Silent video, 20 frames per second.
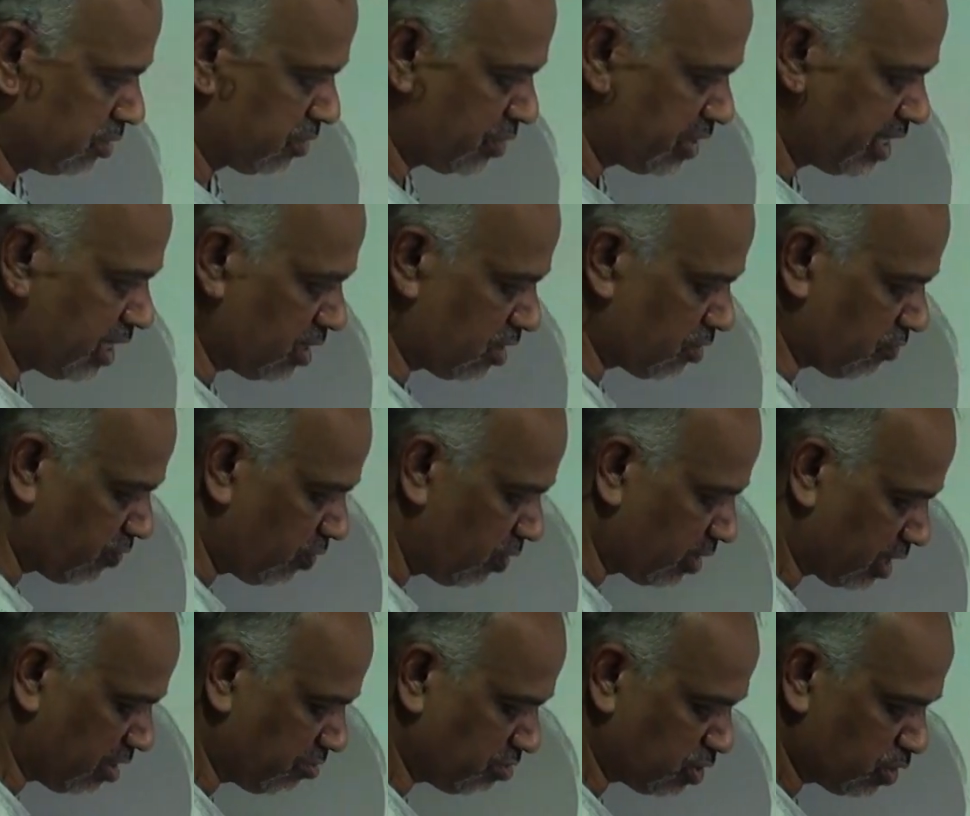3 into
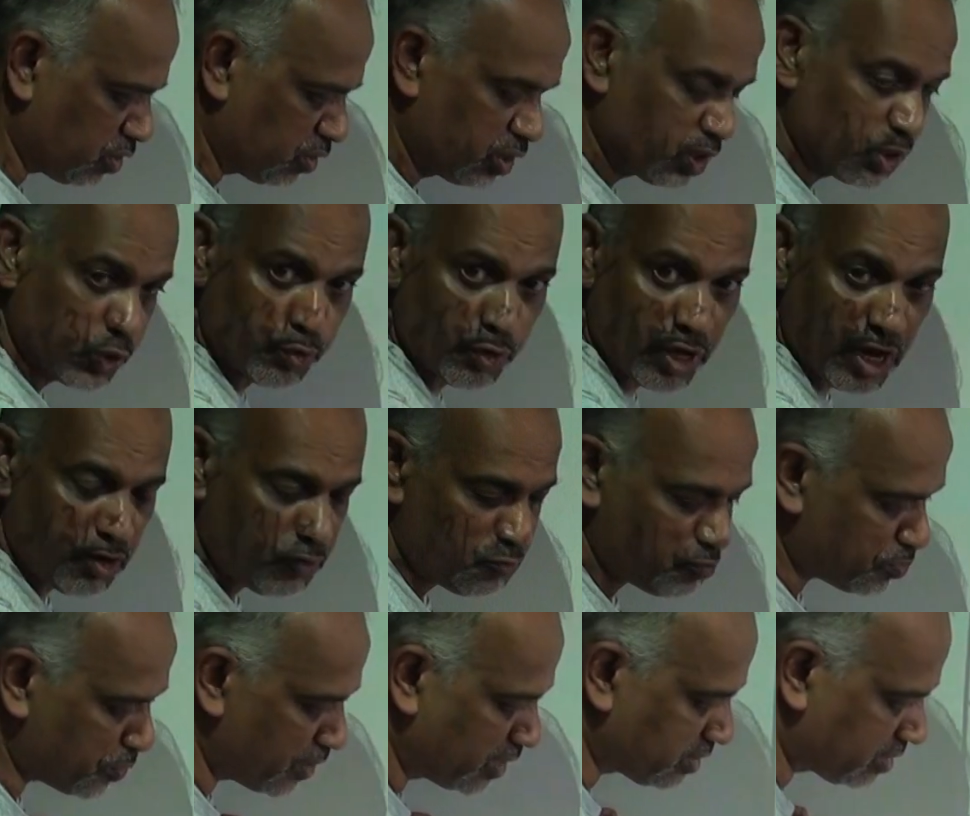4 gives you
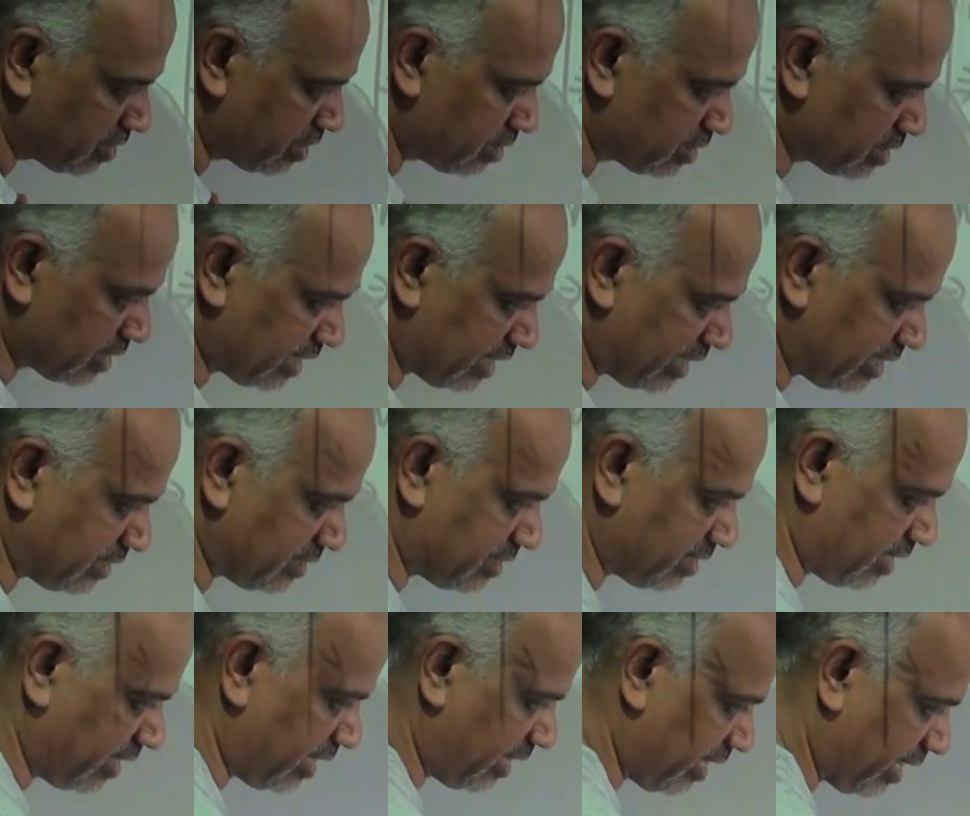12% is
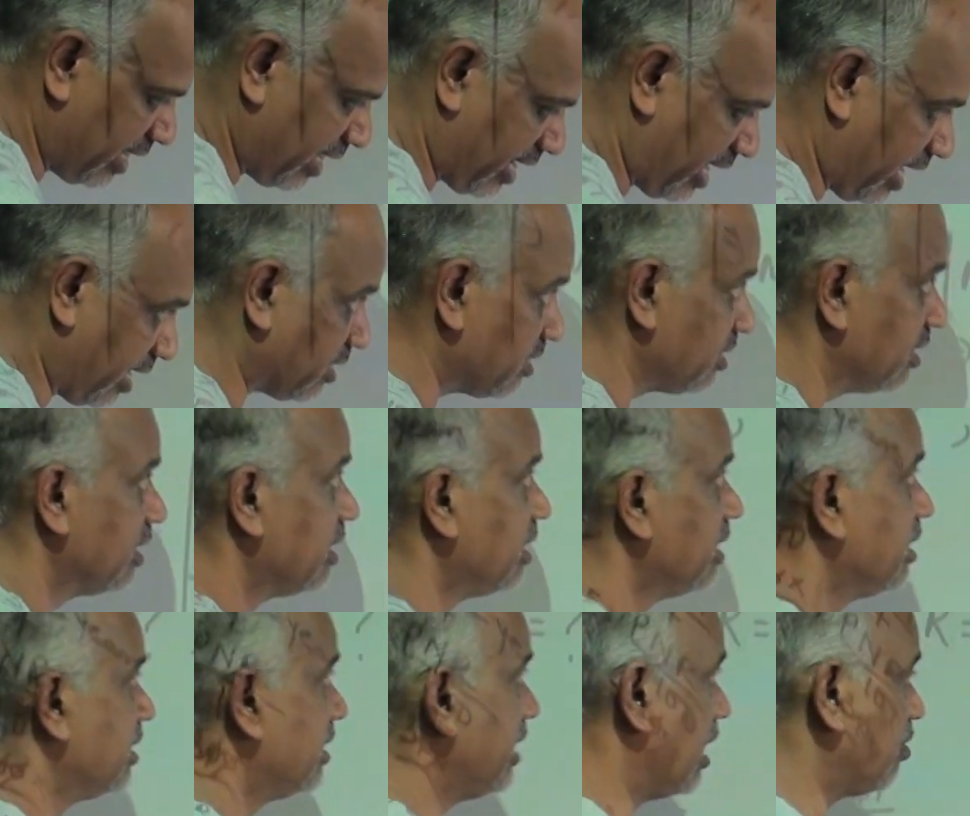the
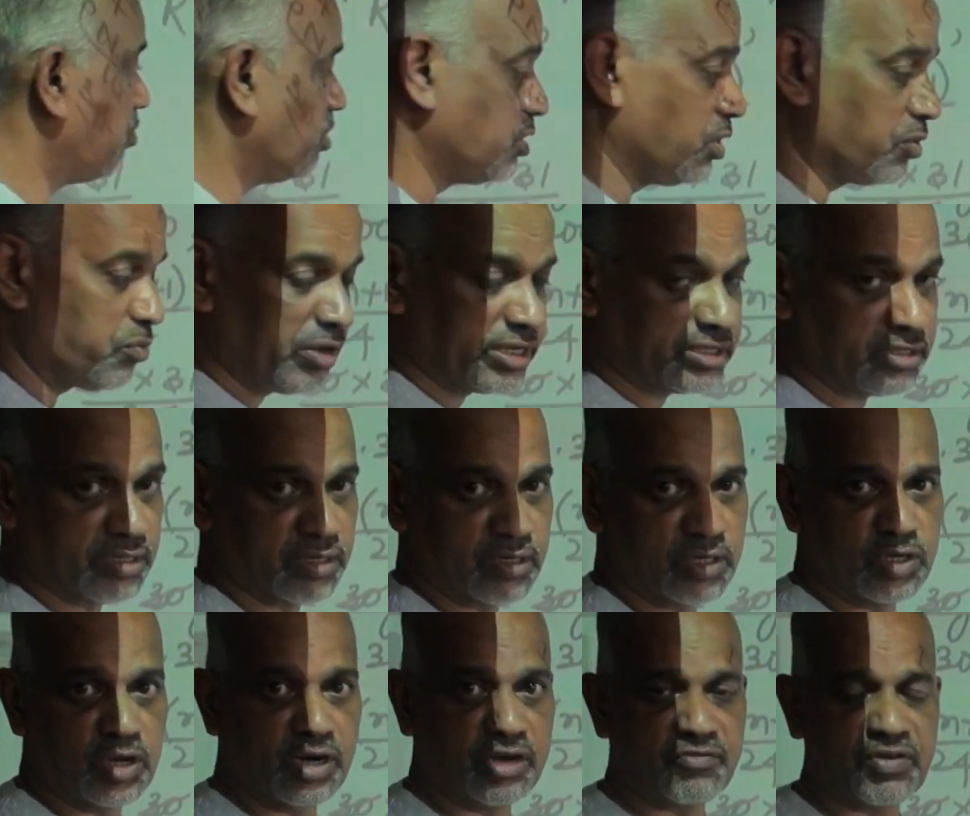rate. That was the question.
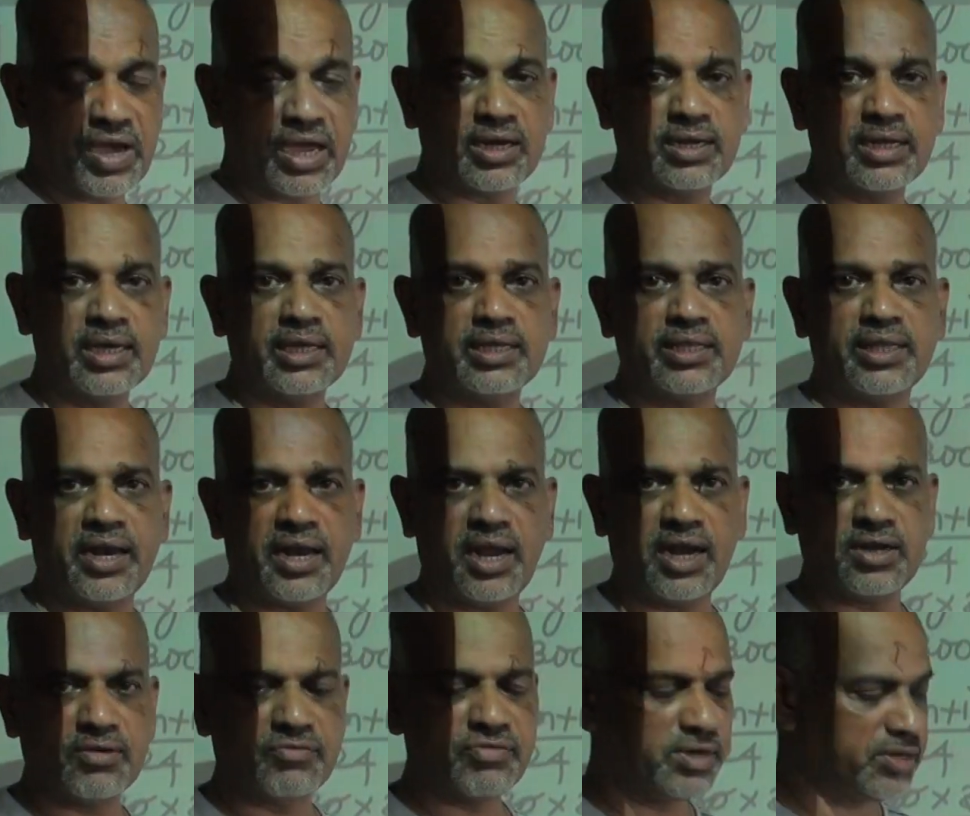You have to find the
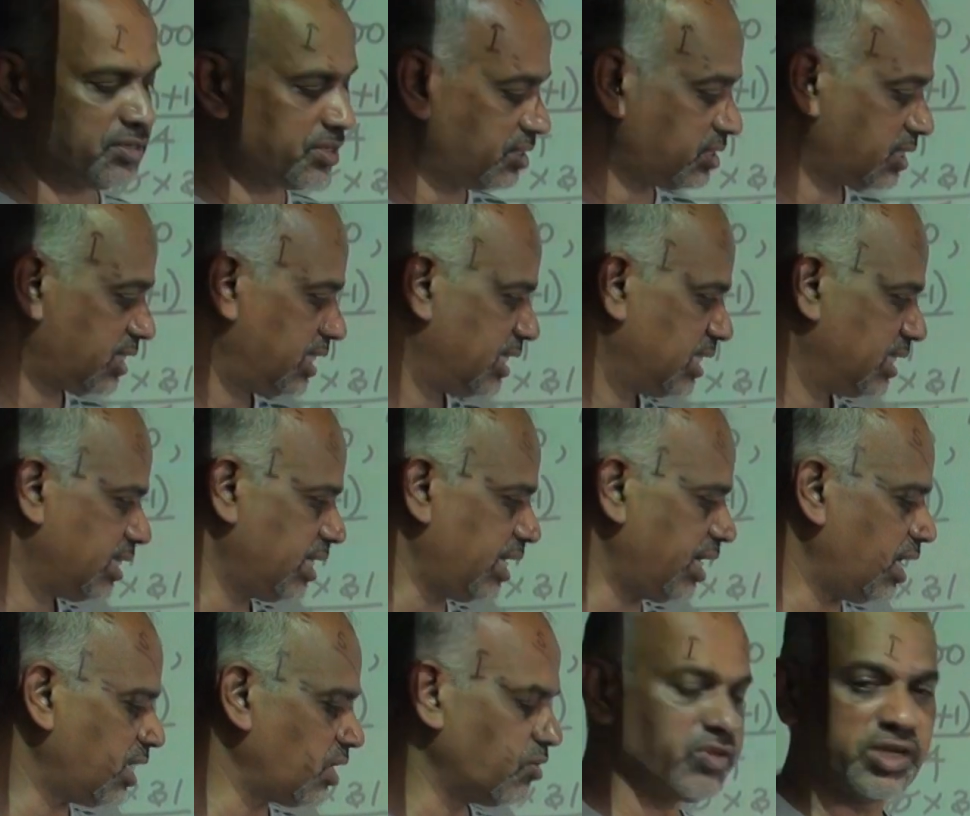rate of interest. The
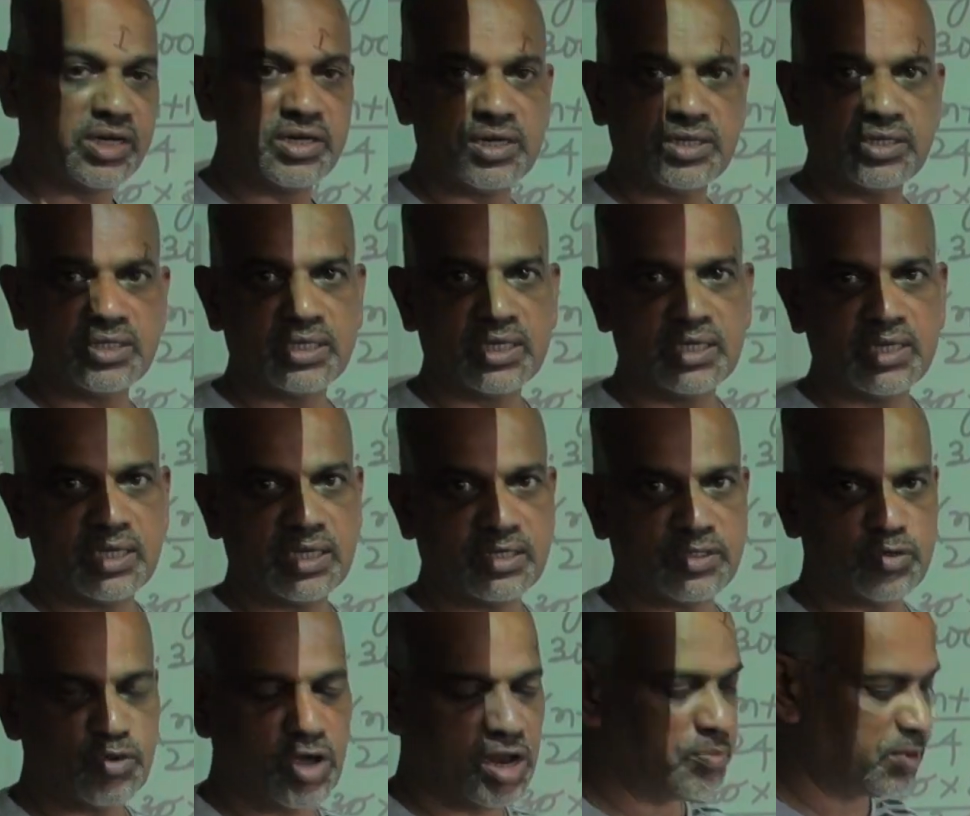rate of interest is
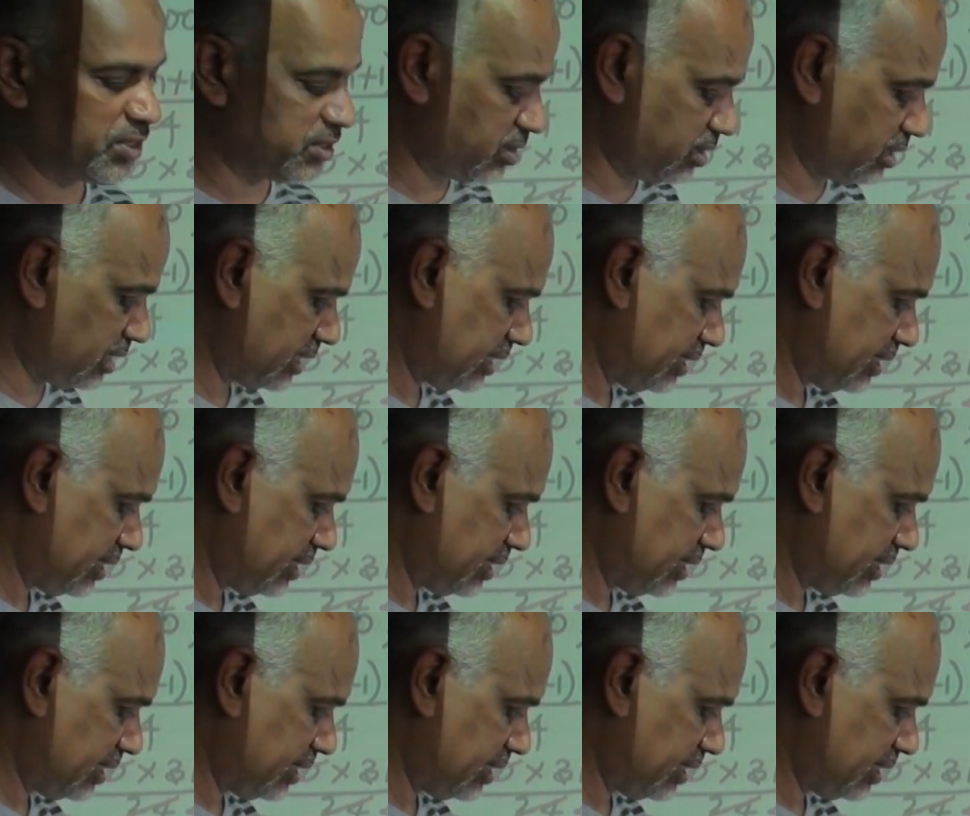12%.